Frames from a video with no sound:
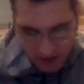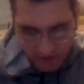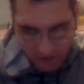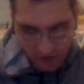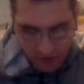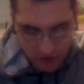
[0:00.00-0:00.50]

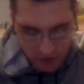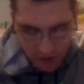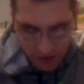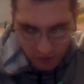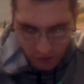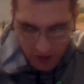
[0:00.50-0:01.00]
verse
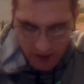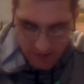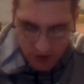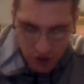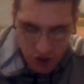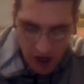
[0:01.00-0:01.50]
23,
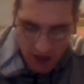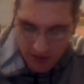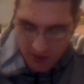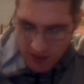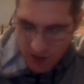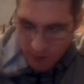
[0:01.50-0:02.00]

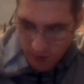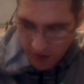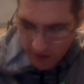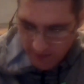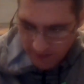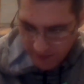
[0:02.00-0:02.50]
Jonathan, his
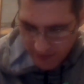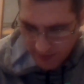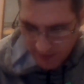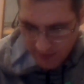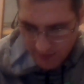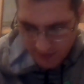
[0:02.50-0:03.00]
brother,
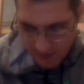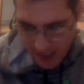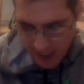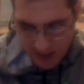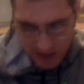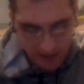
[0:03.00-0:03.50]

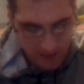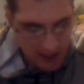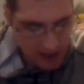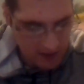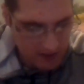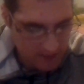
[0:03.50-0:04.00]
takes
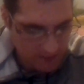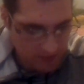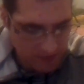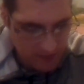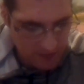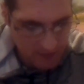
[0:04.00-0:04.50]
command
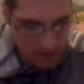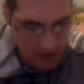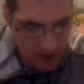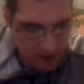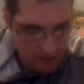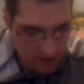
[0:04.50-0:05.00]

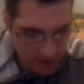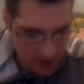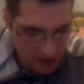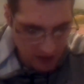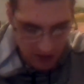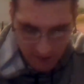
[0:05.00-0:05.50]
of
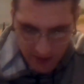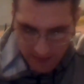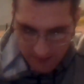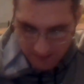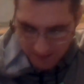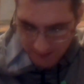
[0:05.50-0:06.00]
the army,